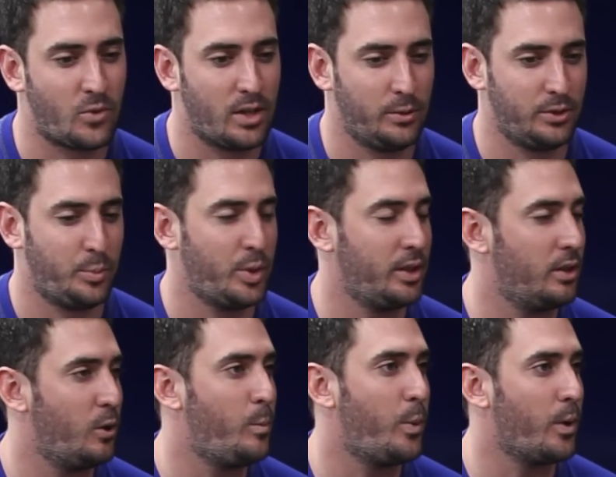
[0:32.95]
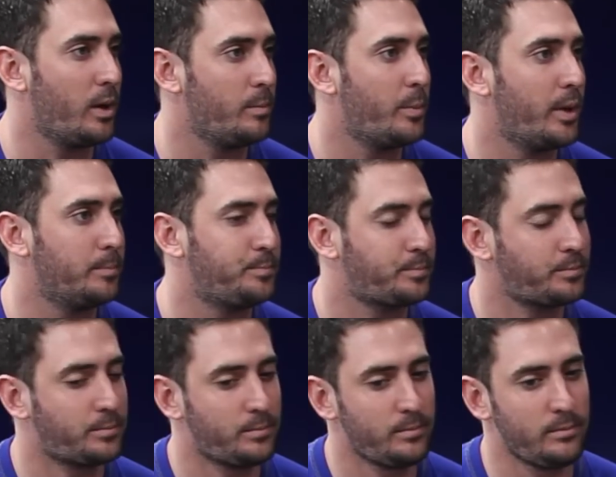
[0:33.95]
It was a pretty low point, but
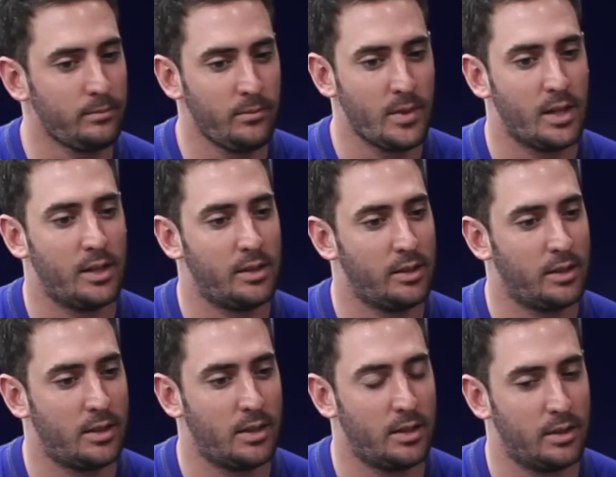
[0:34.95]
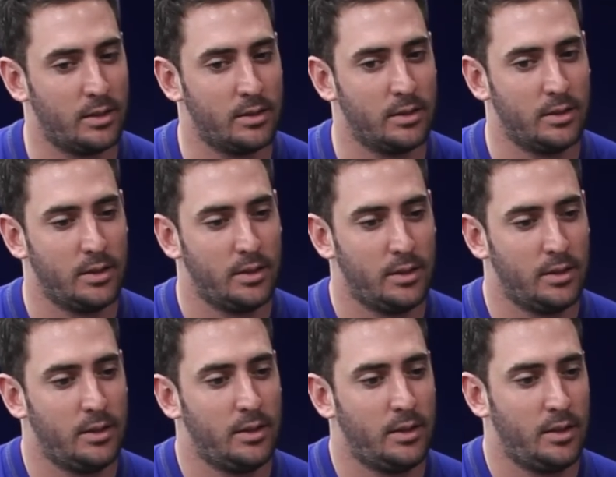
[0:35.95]
I think
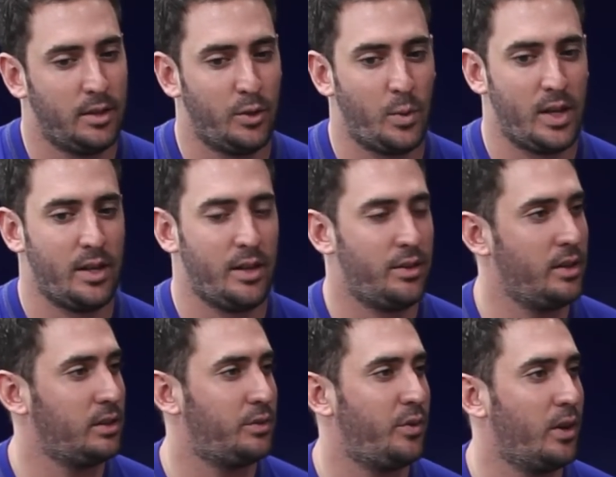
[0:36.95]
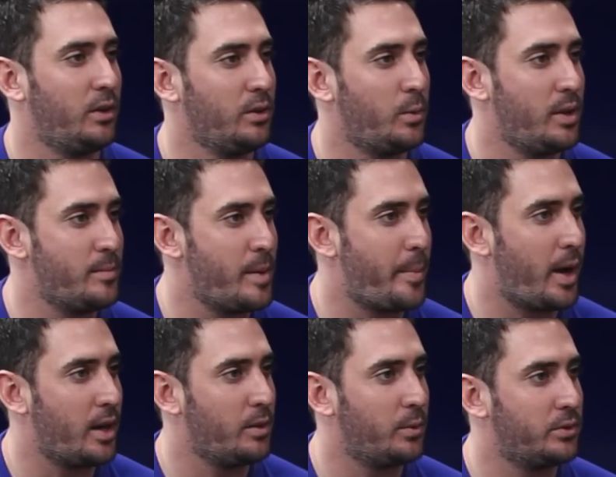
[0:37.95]
the way that things felt, the way my
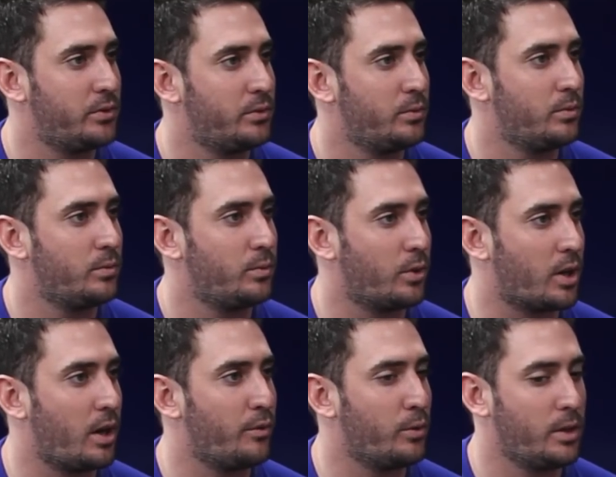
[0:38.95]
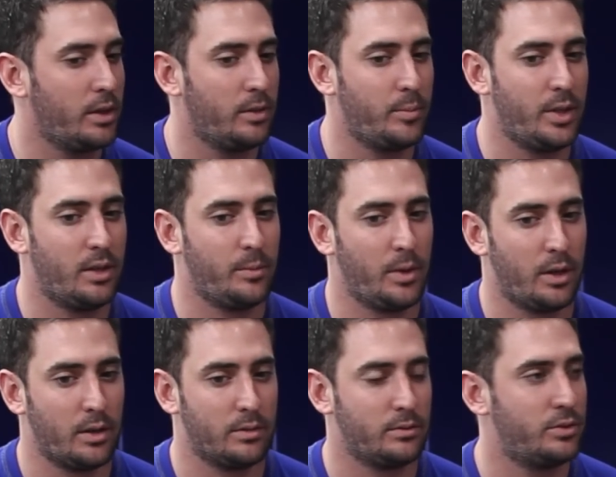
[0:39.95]
body was recovering and becoming
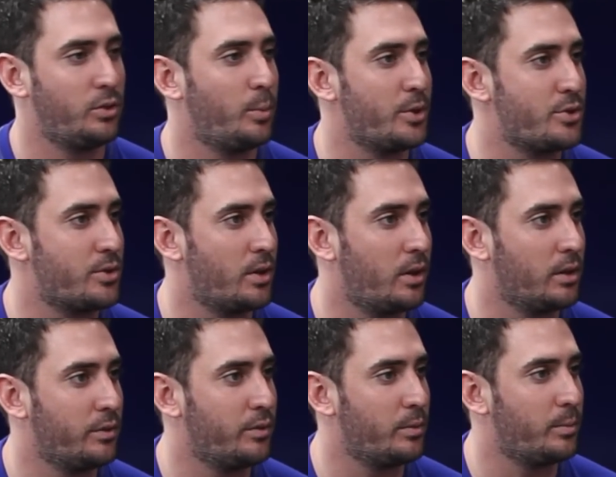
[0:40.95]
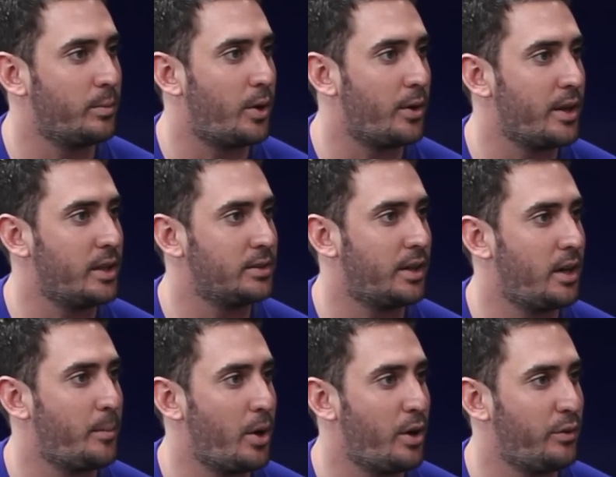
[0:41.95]
so much stronger from all that
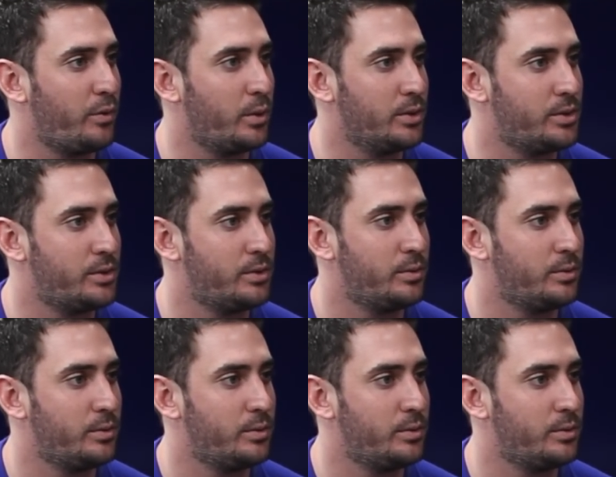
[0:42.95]
time off was